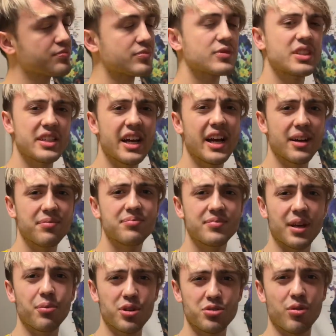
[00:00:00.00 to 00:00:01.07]
Yeah, it
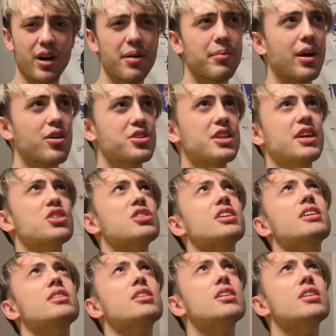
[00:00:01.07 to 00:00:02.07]
was quite embarrassing actually.